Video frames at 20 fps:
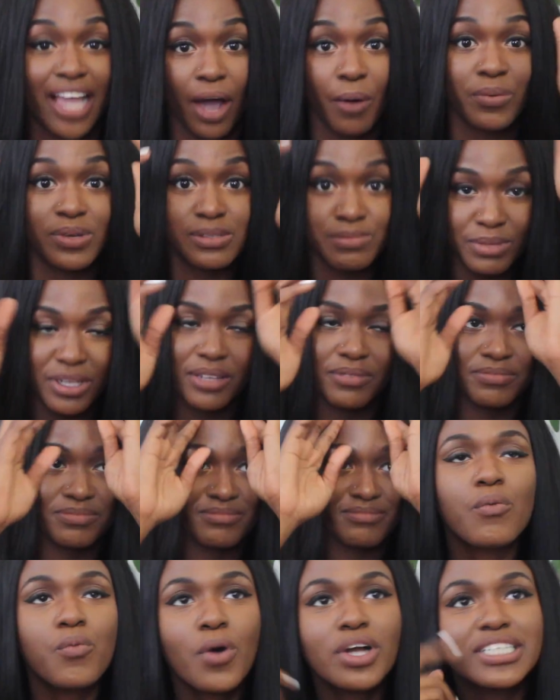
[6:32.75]
that was me.
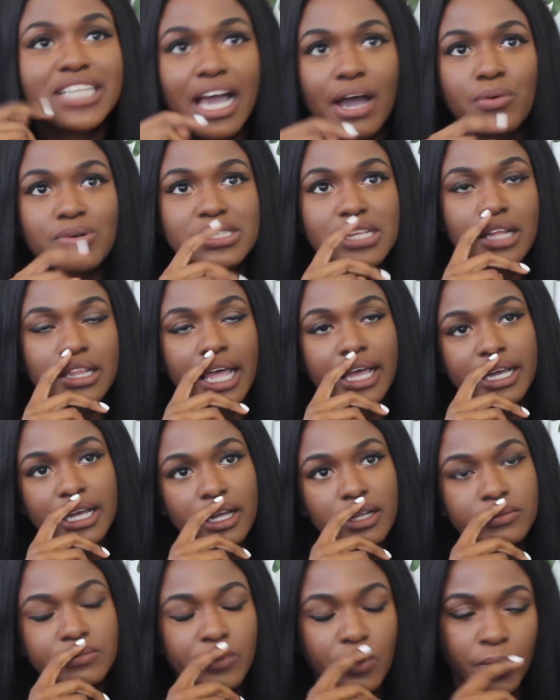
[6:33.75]
One day I was not
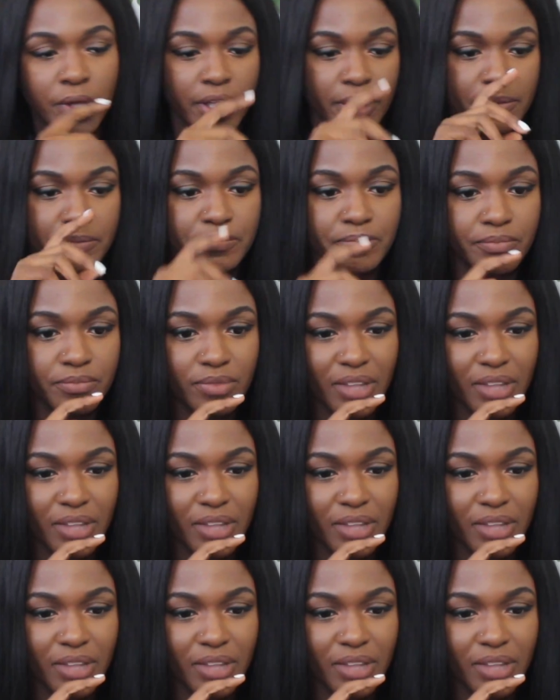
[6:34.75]
like, okay.